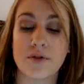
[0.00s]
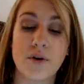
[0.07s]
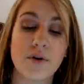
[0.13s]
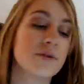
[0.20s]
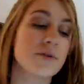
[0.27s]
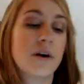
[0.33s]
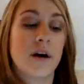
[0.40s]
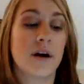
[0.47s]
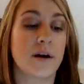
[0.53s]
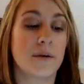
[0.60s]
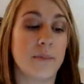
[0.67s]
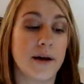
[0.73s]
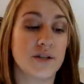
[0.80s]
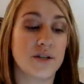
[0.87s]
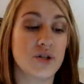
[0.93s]
Those
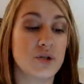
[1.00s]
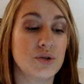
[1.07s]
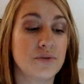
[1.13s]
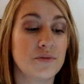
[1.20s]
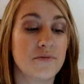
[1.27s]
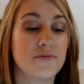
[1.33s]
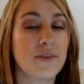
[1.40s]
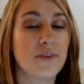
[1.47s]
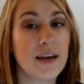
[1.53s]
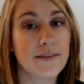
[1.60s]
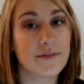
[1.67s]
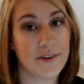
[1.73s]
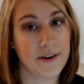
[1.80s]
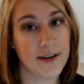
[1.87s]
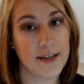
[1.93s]
are my two
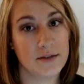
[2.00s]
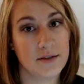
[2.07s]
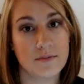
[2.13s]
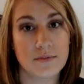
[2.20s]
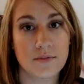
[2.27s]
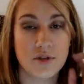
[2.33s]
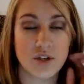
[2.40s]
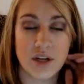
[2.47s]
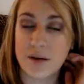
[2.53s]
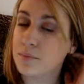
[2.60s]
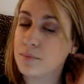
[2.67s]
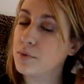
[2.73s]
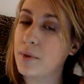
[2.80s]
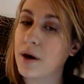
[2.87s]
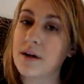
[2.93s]
favorite
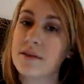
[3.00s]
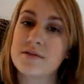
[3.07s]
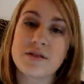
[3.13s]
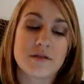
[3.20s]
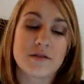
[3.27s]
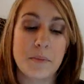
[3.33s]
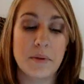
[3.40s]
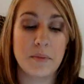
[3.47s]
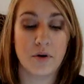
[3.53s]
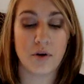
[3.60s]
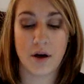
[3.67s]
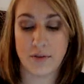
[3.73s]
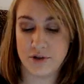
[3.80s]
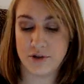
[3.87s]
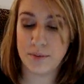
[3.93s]
shampoo bars. Some people
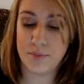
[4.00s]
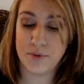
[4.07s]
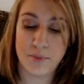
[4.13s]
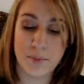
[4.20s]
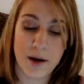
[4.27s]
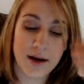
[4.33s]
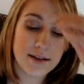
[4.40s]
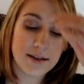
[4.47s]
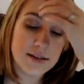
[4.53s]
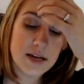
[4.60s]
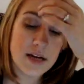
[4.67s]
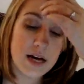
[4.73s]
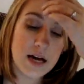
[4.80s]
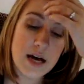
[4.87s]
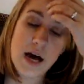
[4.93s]
call them shampoo pucks.
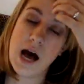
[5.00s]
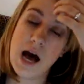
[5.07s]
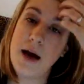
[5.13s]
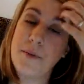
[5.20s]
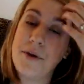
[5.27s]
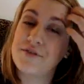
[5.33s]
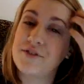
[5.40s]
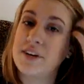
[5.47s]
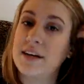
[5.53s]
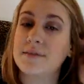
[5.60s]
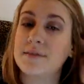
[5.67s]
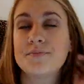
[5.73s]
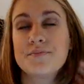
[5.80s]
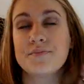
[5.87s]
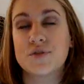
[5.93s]
I've
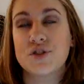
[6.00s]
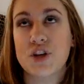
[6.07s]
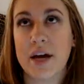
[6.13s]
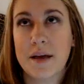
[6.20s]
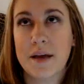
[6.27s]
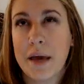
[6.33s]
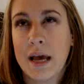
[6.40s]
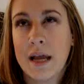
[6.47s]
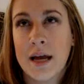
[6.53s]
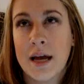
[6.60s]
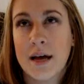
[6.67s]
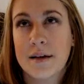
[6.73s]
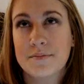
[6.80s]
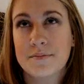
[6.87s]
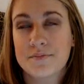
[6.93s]
tried
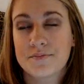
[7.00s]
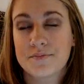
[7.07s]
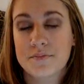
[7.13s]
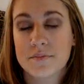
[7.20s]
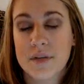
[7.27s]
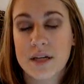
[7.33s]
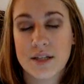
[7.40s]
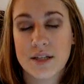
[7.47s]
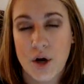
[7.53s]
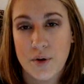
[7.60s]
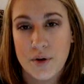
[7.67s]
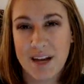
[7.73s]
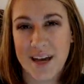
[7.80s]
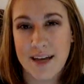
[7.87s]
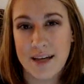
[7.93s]
Trichomania. It's
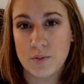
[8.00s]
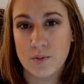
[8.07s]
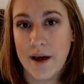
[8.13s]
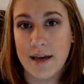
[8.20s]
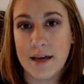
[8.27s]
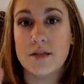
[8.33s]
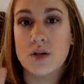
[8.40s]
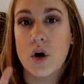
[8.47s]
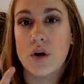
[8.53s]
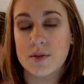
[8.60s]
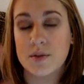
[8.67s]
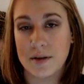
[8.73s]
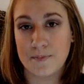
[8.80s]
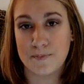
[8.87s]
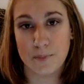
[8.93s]
coconut, it's white, it's
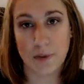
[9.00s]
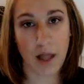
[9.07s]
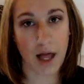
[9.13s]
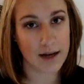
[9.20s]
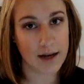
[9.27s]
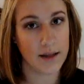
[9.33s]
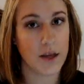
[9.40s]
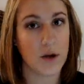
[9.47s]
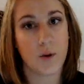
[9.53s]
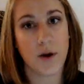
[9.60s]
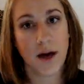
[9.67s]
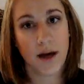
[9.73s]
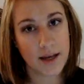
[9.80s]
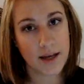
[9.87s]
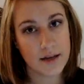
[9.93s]
also in a block, like you
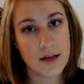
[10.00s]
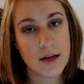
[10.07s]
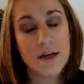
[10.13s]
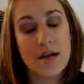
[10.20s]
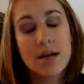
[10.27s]
cut it.